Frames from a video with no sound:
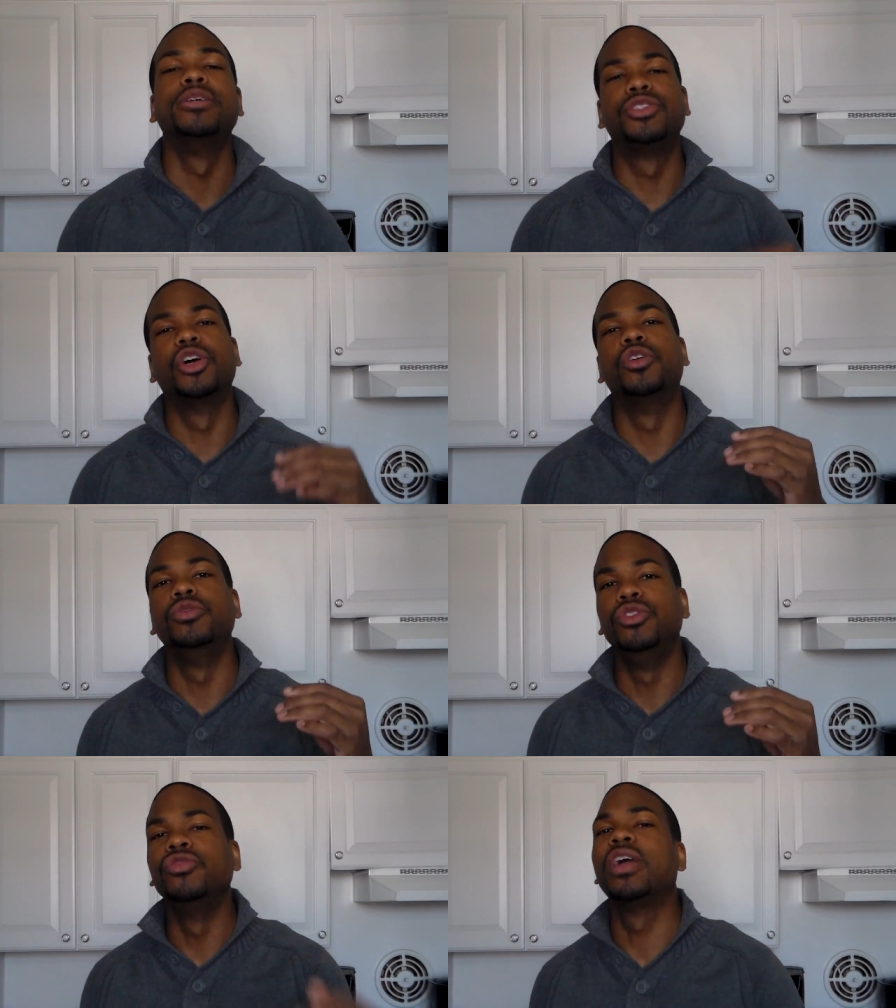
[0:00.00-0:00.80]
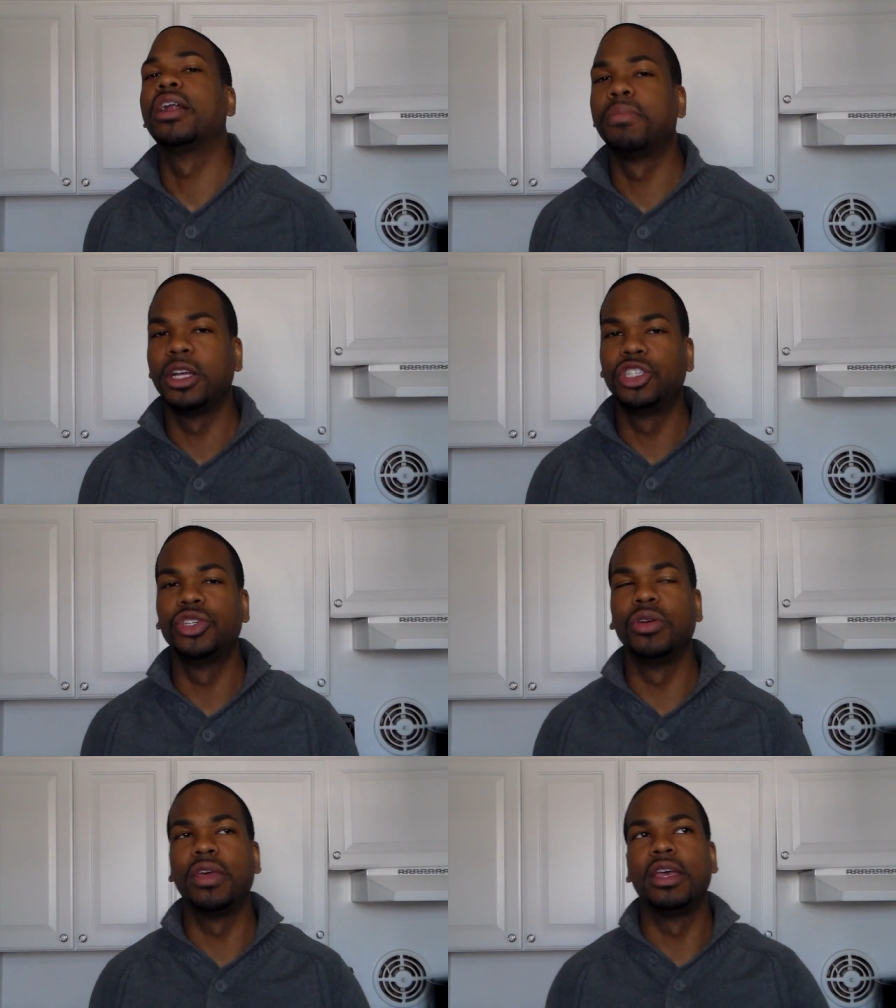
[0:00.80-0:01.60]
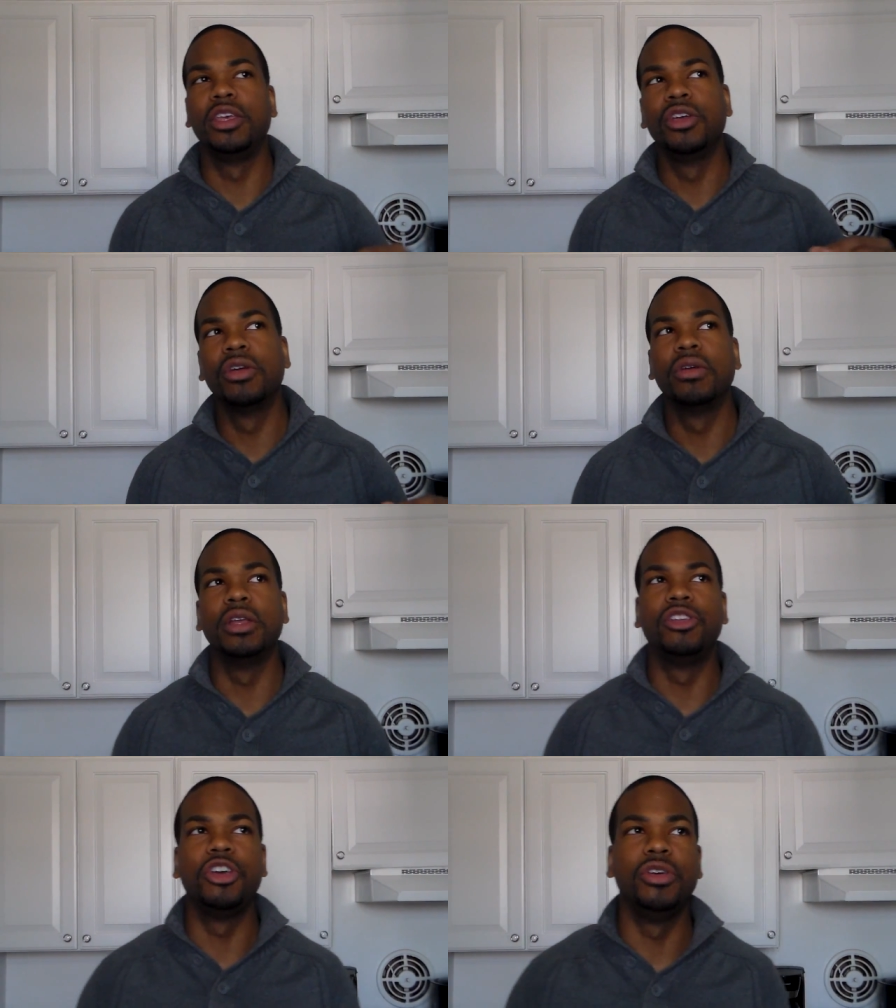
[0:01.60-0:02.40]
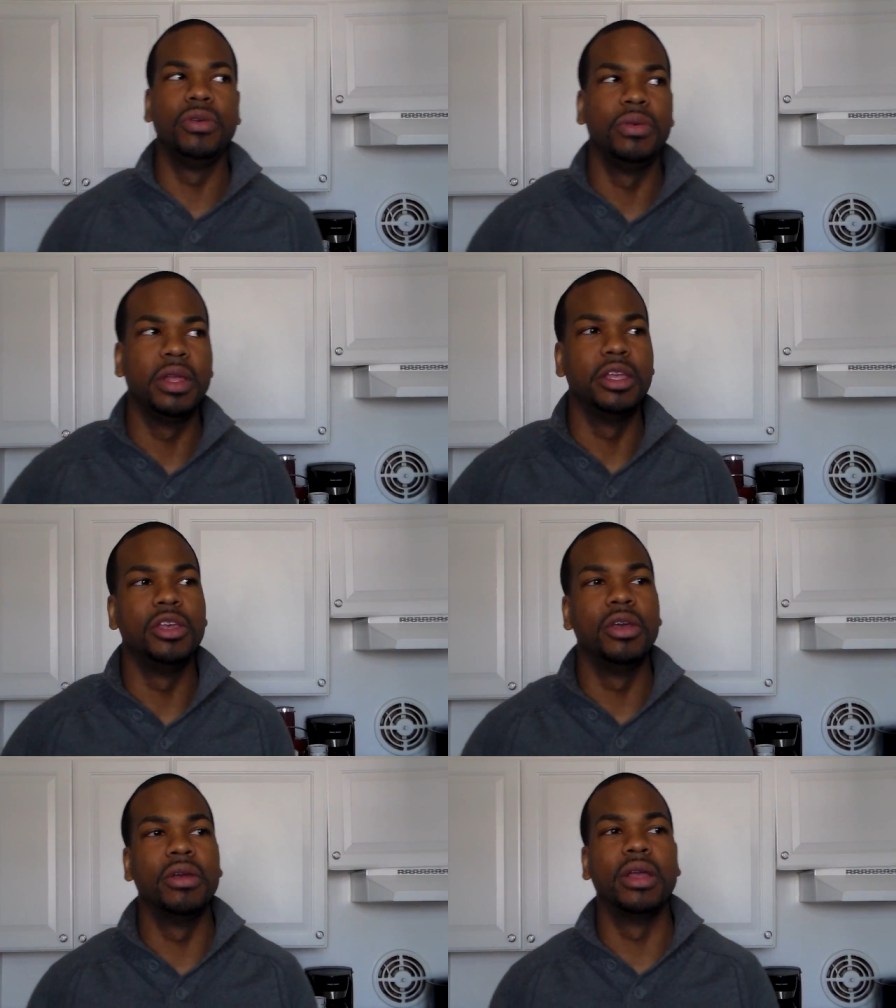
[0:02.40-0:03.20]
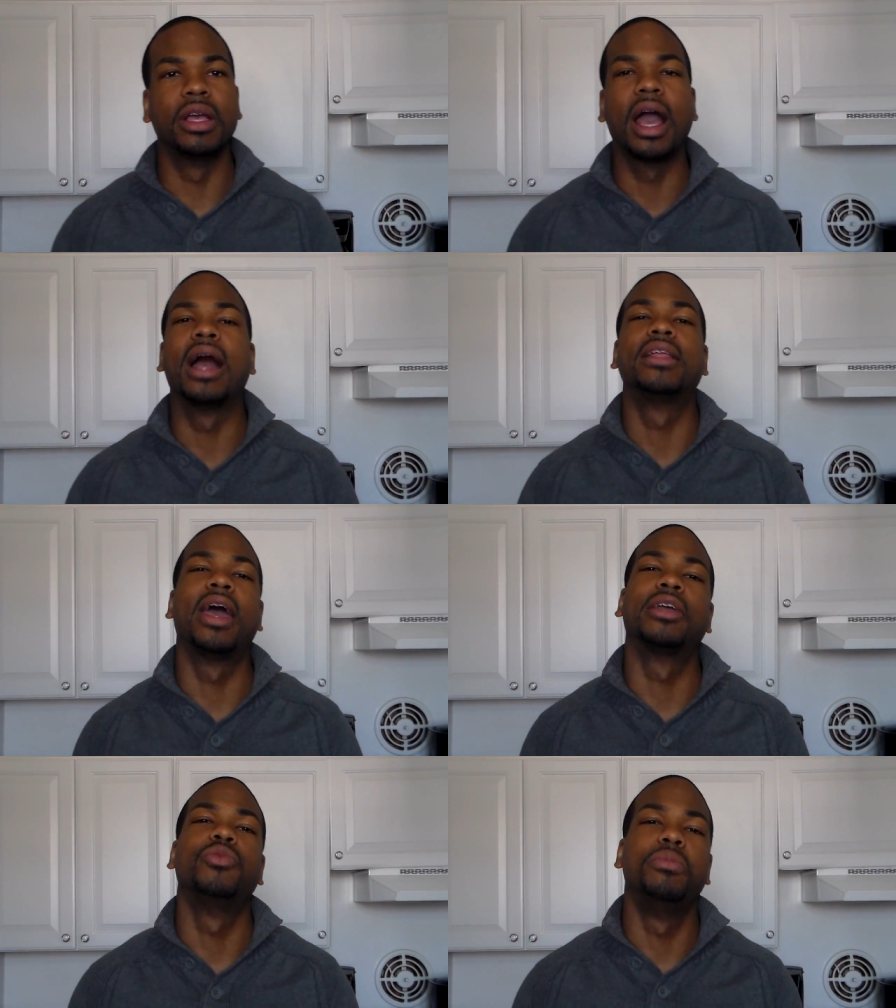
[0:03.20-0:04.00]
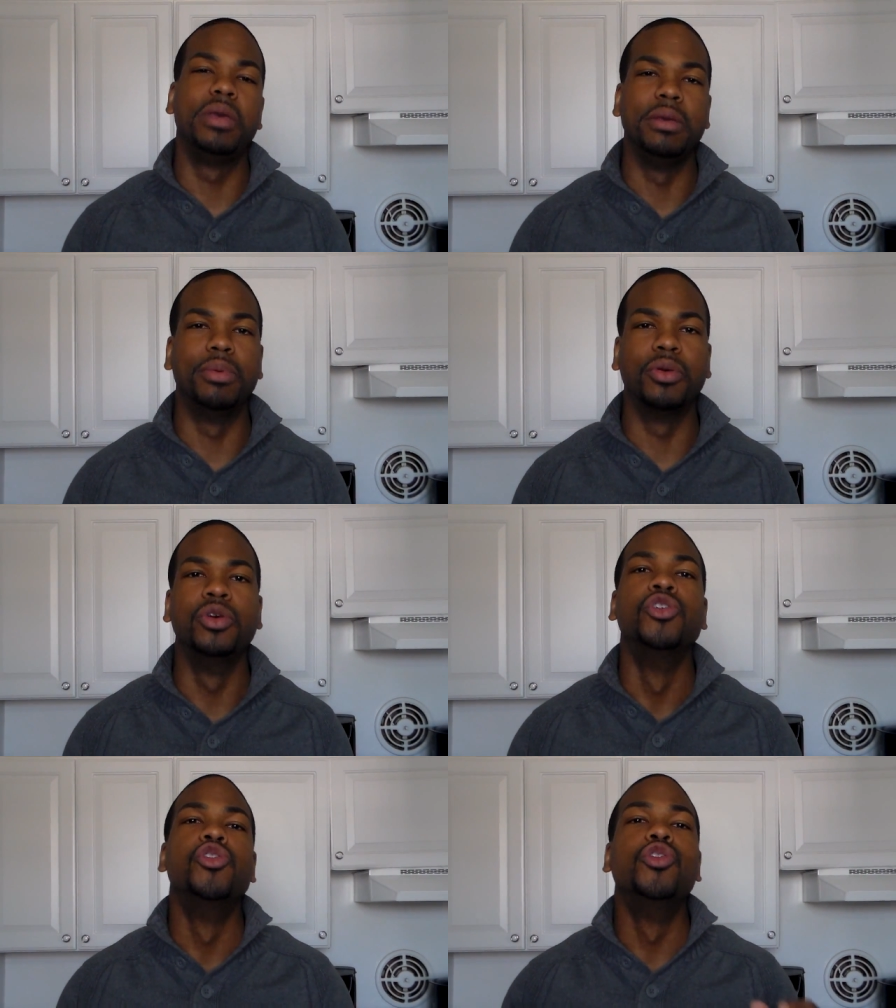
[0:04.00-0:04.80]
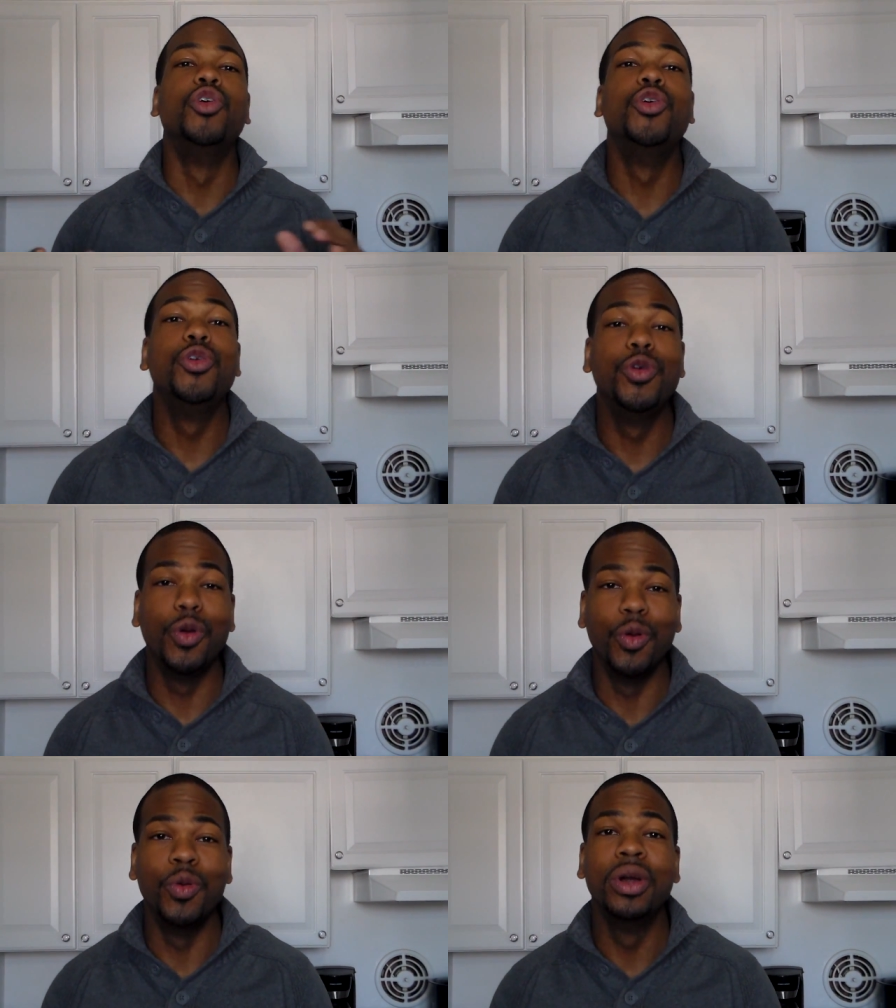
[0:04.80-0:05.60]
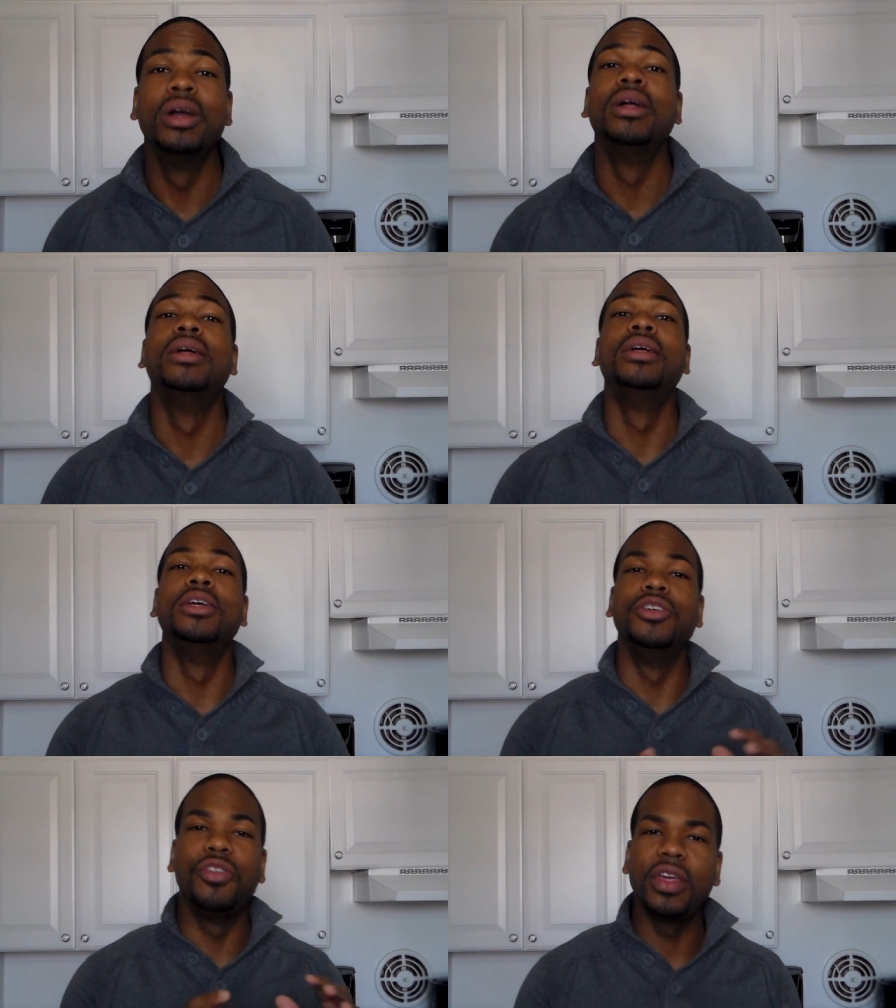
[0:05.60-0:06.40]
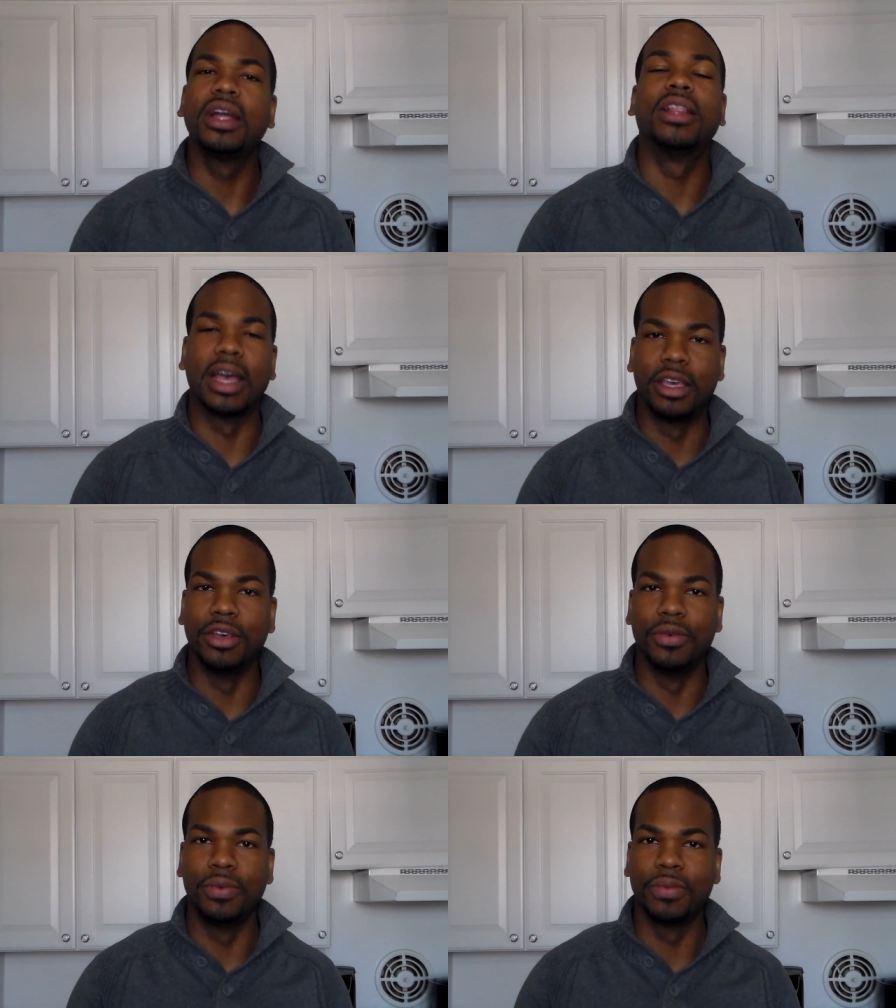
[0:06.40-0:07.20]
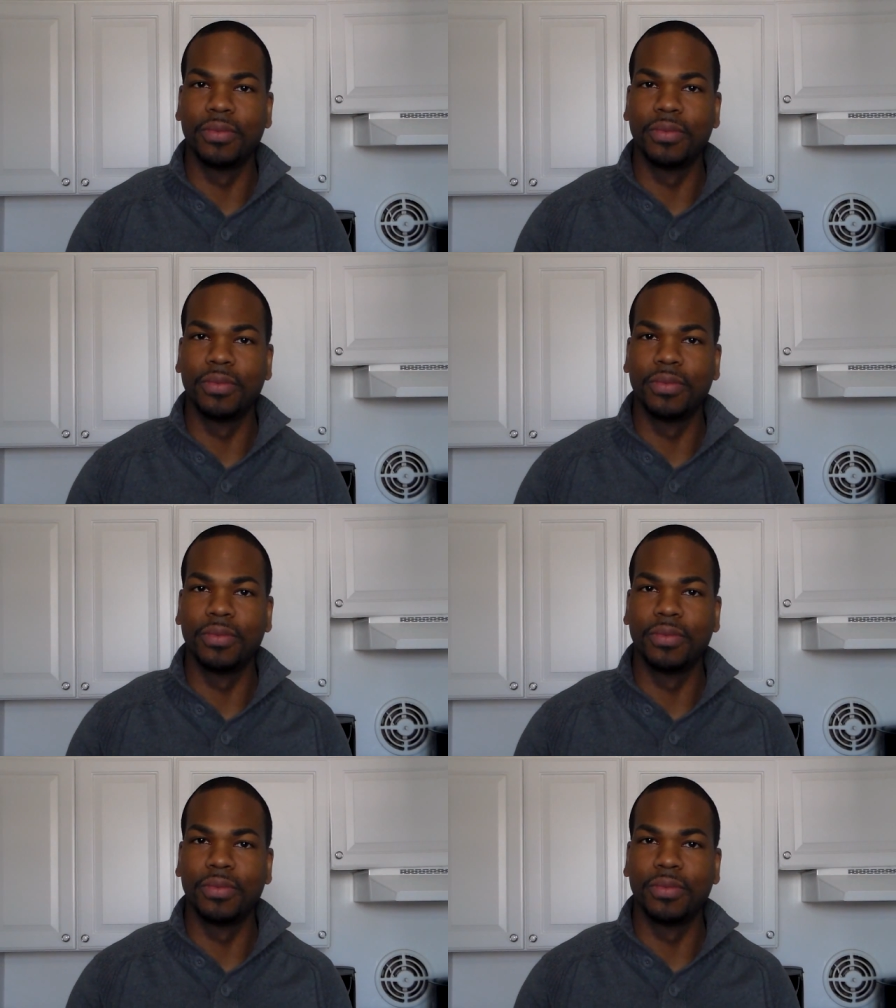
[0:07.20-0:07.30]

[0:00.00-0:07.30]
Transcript: So you've got to make sure that you're in tune and you're in contact with people who think like you.